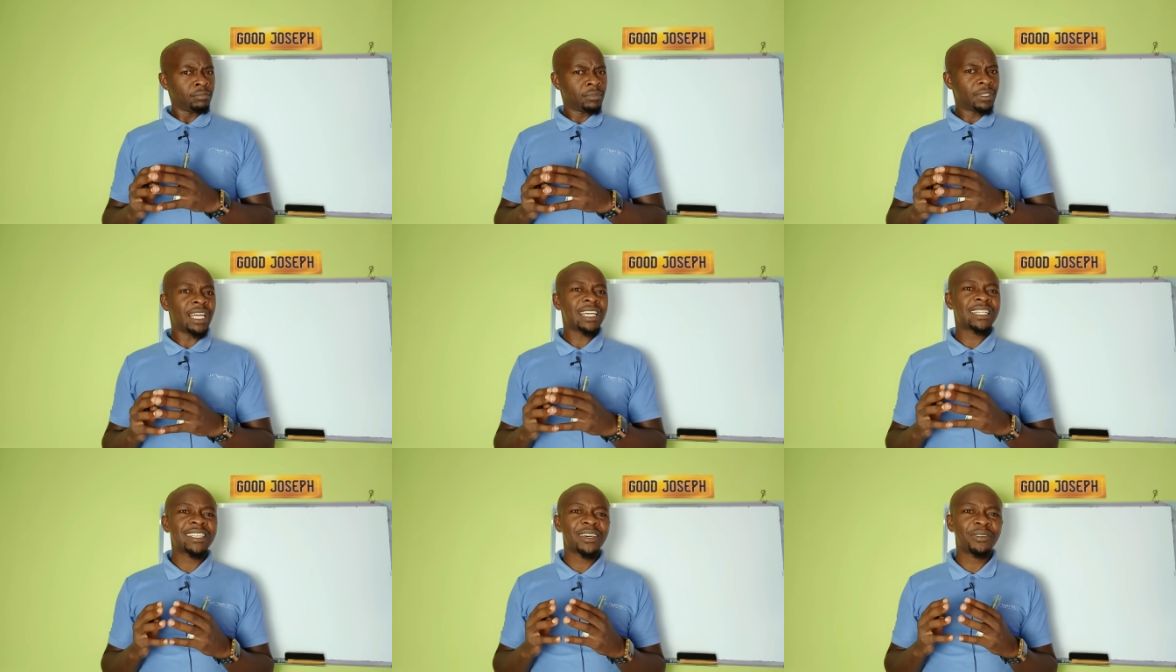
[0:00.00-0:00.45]

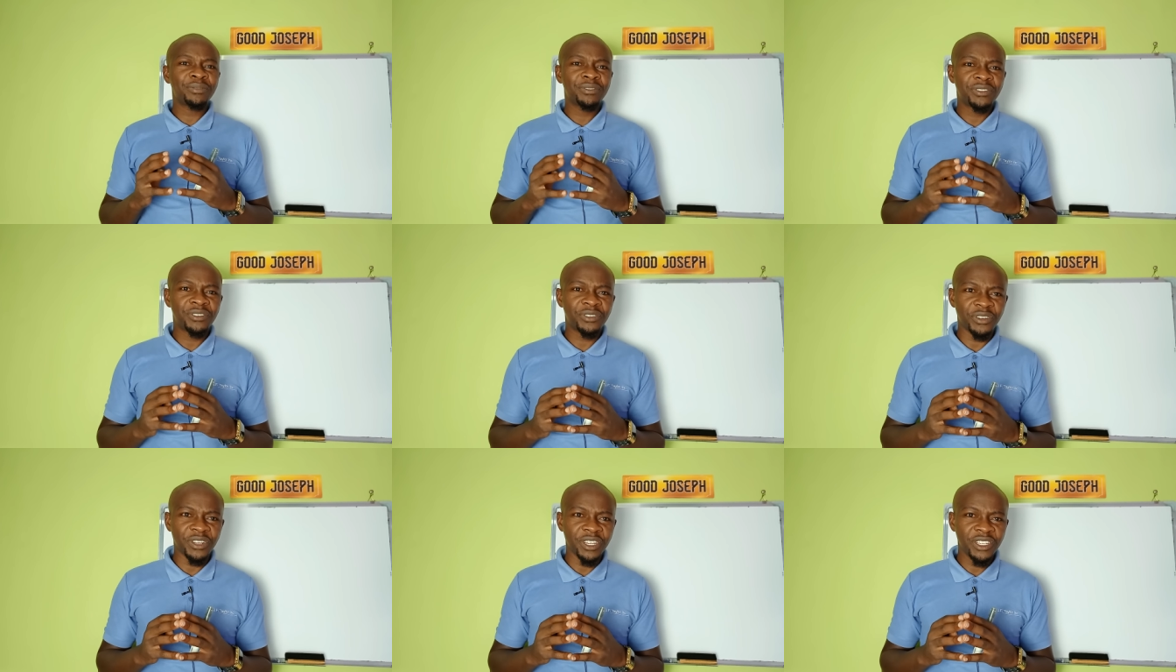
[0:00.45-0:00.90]
That sounds
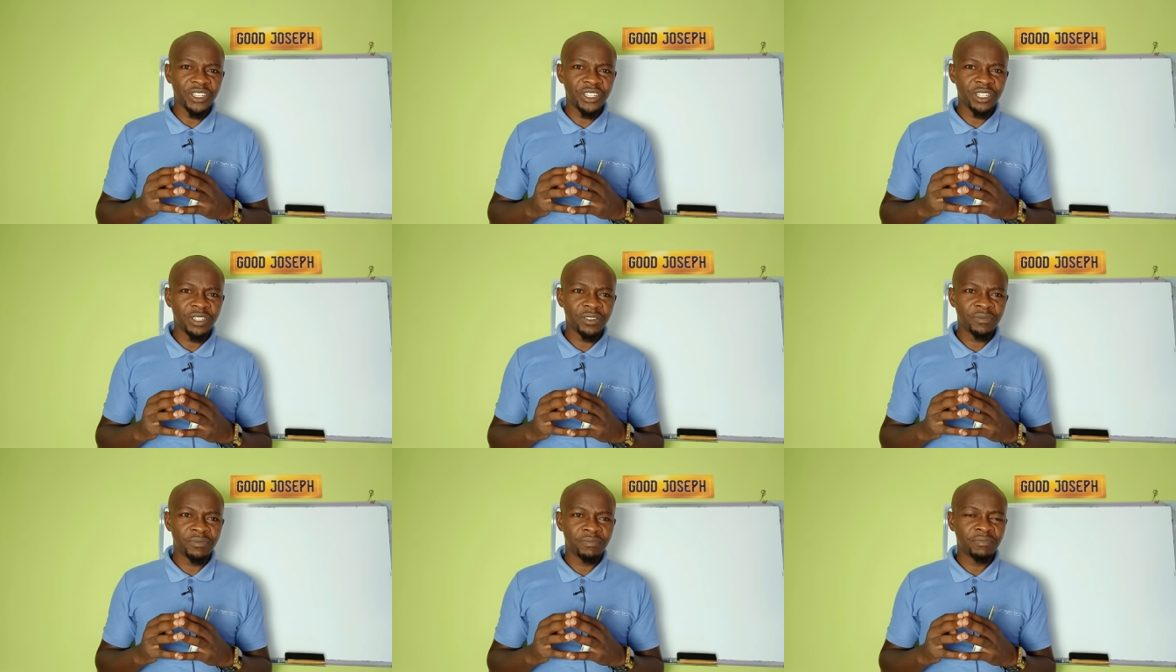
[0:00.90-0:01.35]

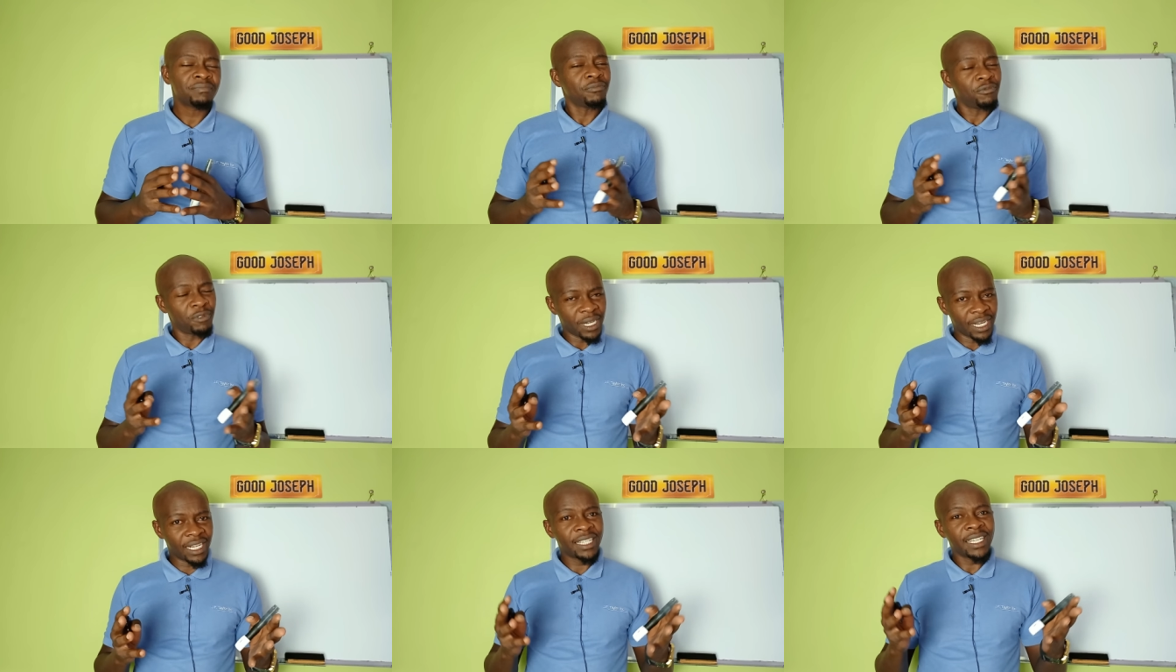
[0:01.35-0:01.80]
strange.
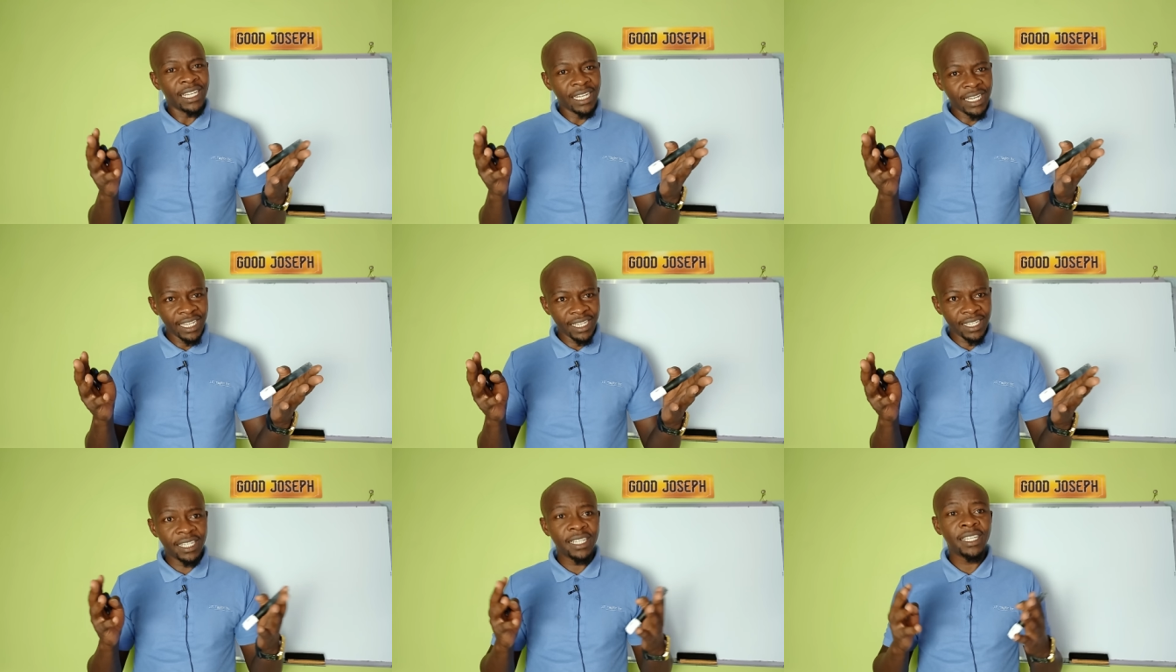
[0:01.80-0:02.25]
Well,
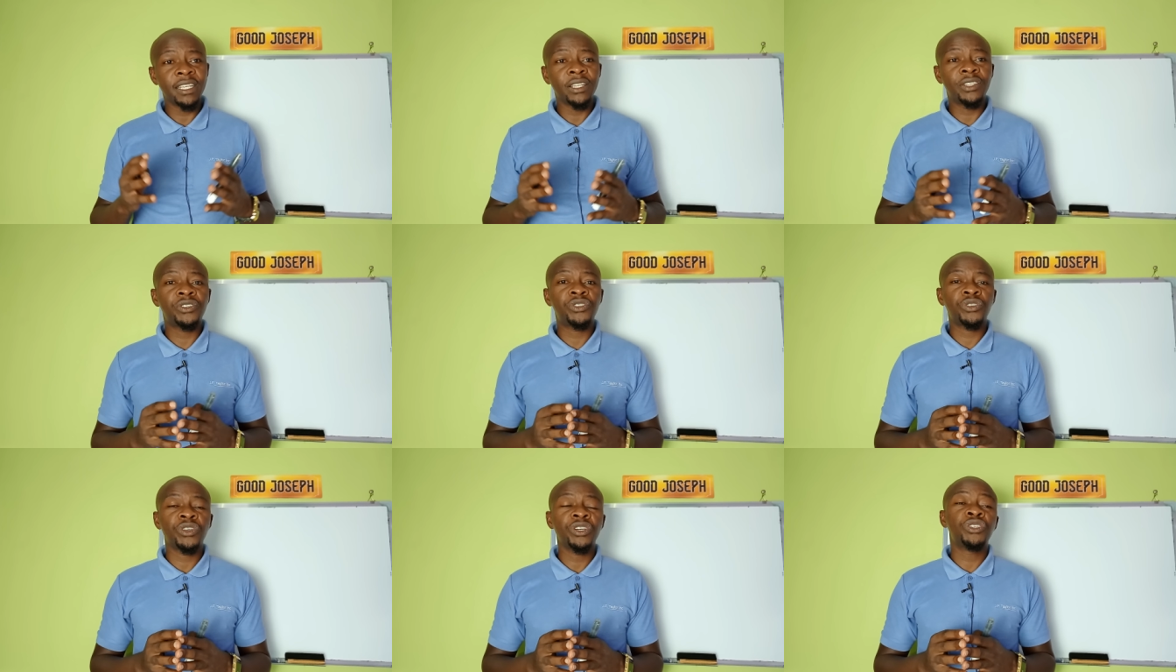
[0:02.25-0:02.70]
indeed,
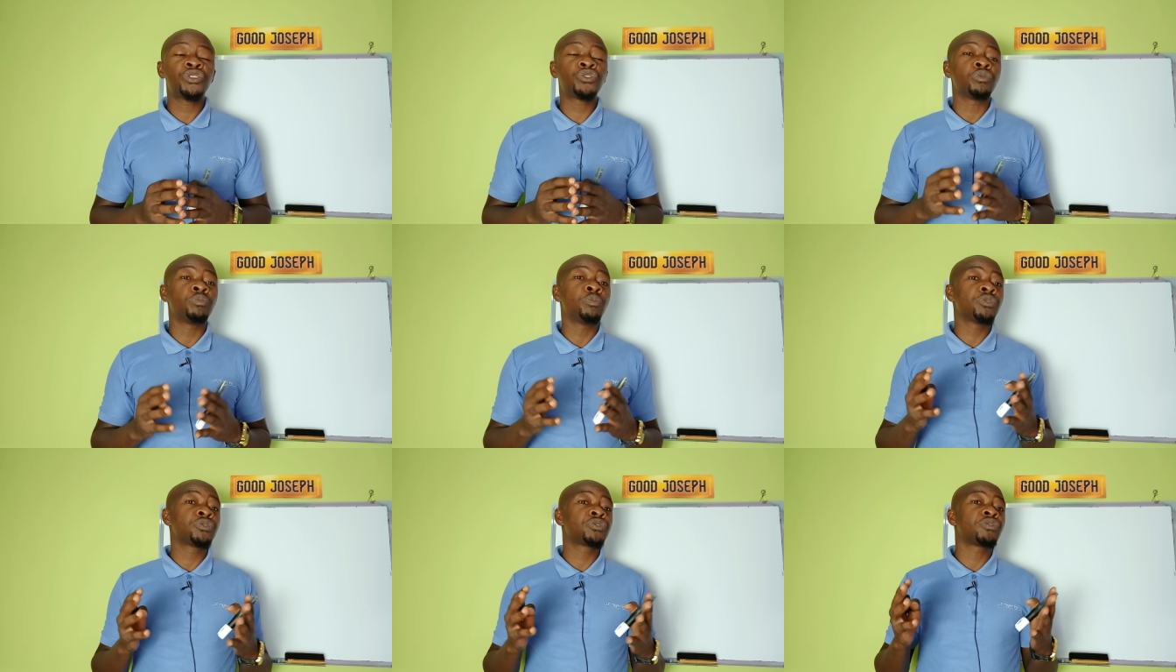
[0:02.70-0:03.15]
it's strange
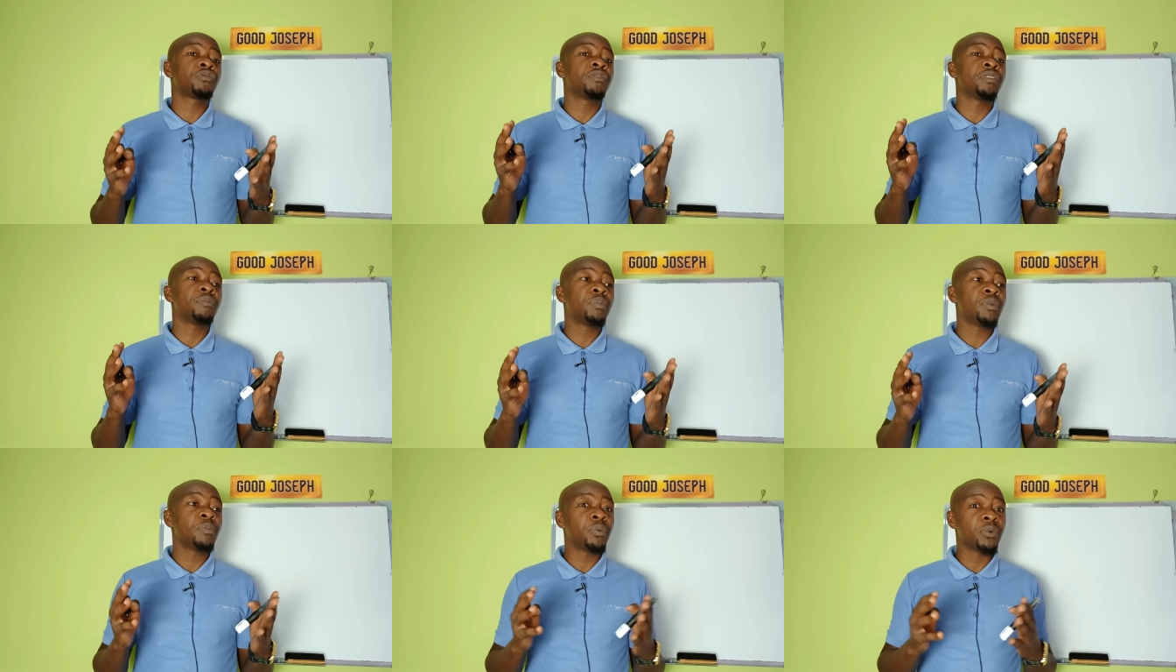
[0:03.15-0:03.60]
to most of
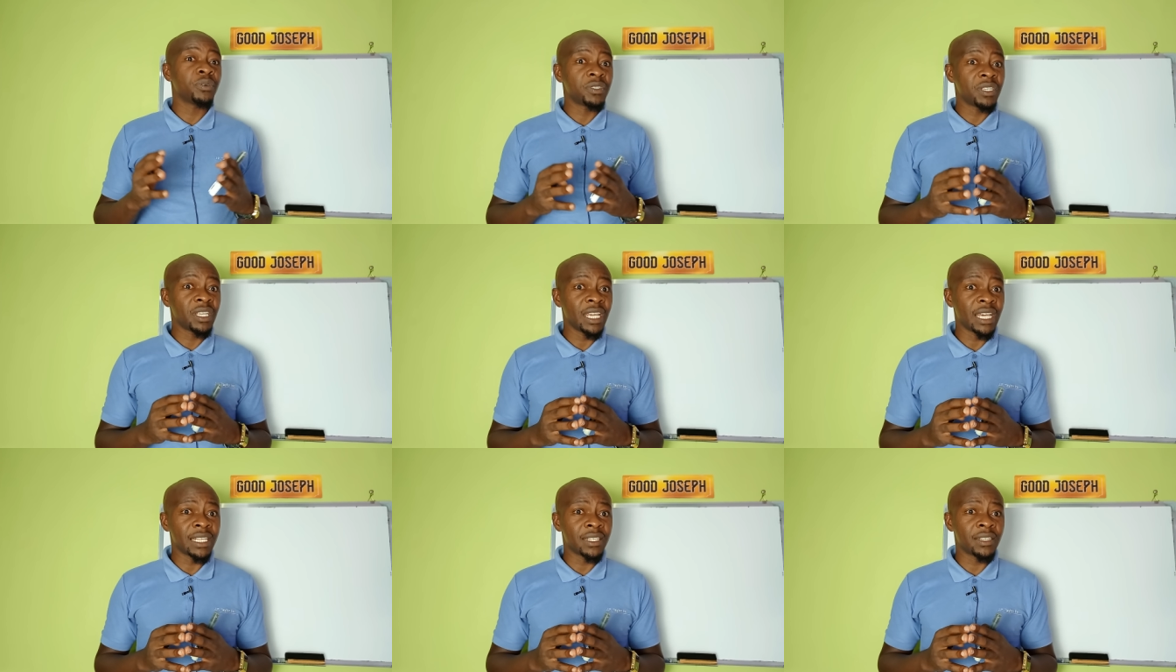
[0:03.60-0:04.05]
the people's
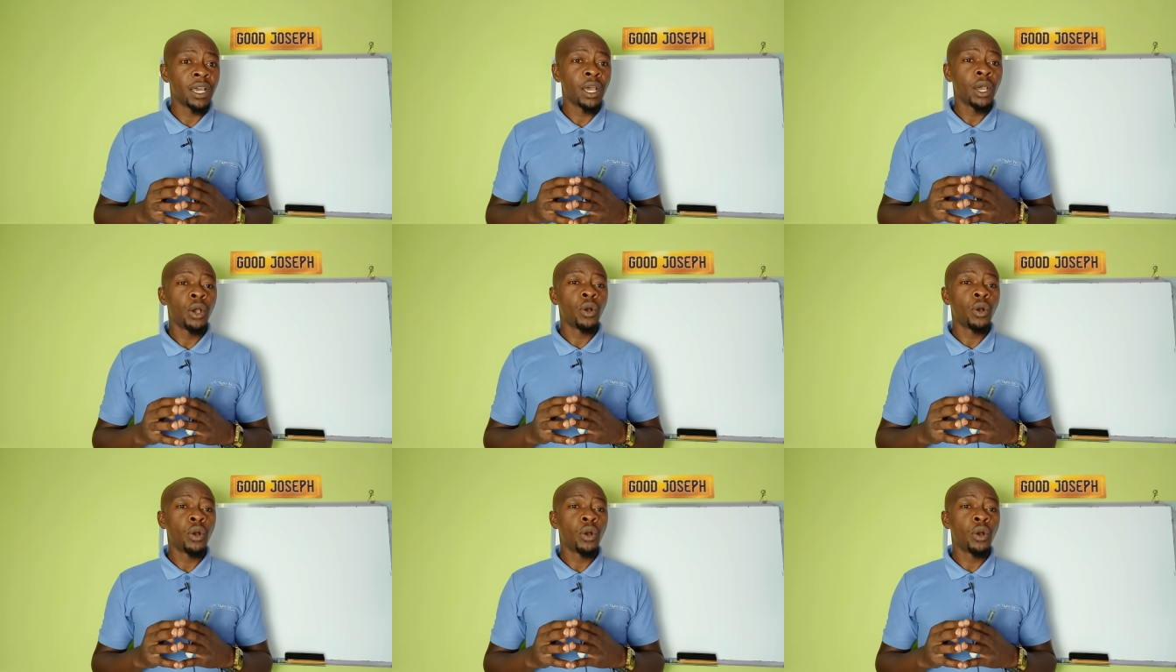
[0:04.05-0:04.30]
ears.